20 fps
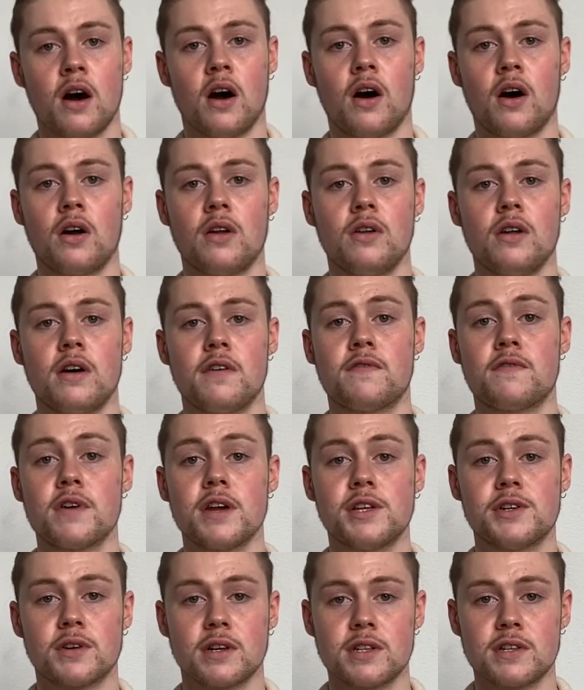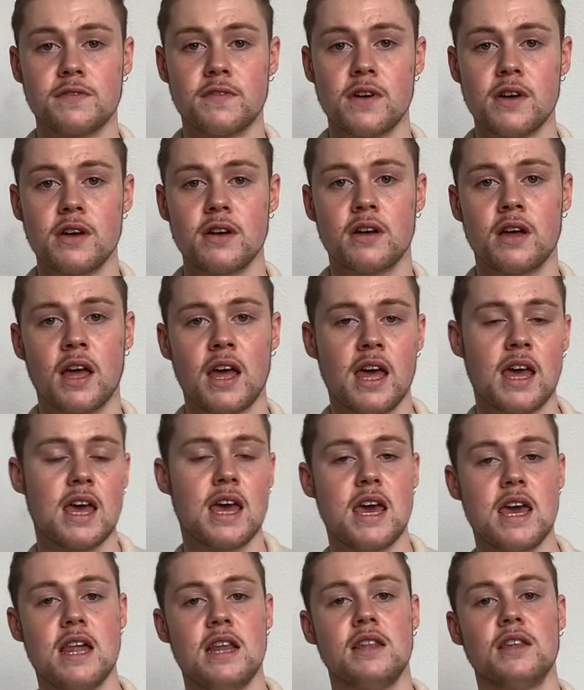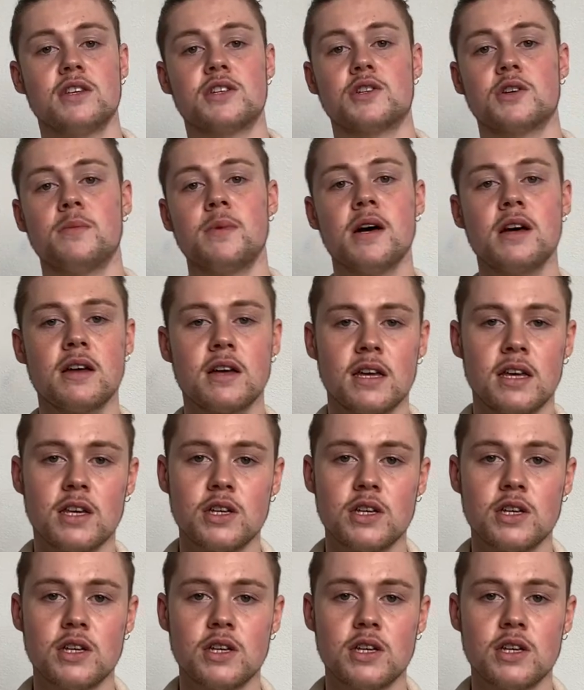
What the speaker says: on a free transfer in the summer,